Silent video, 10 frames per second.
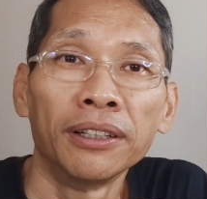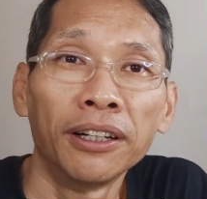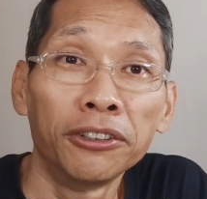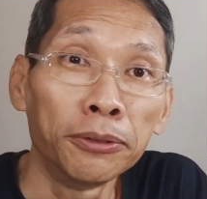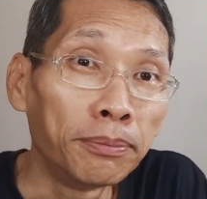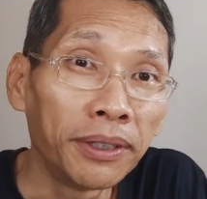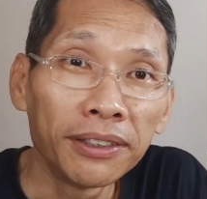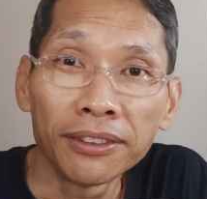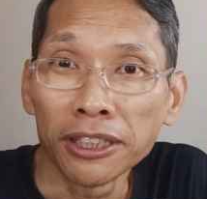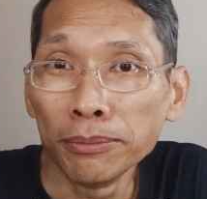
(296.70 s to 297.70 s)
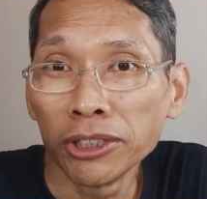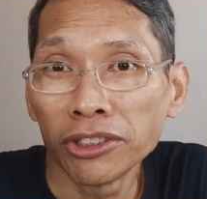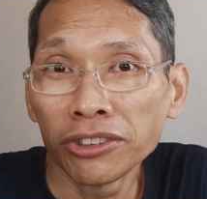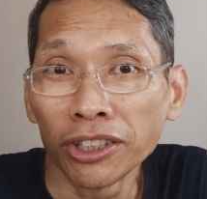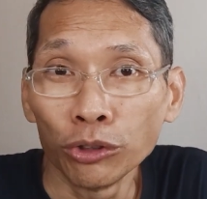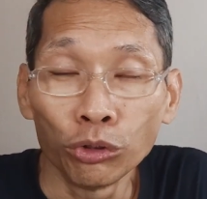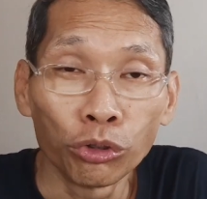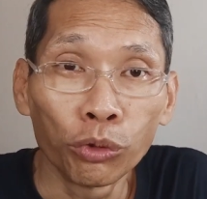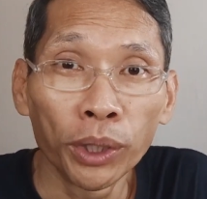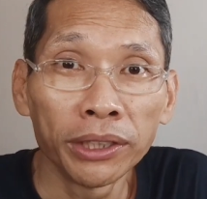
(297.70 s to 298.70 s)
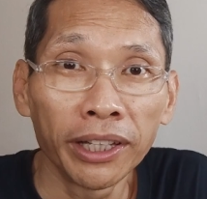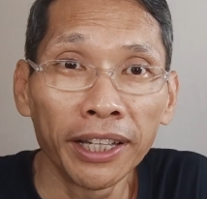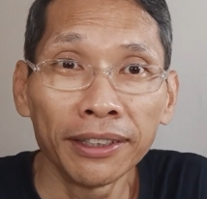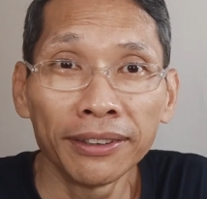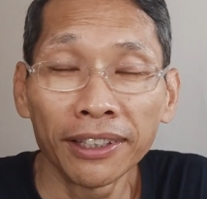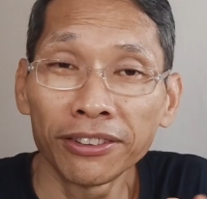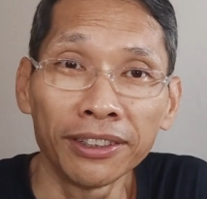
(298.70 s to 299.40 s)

uh, replace the images that you do not want and that's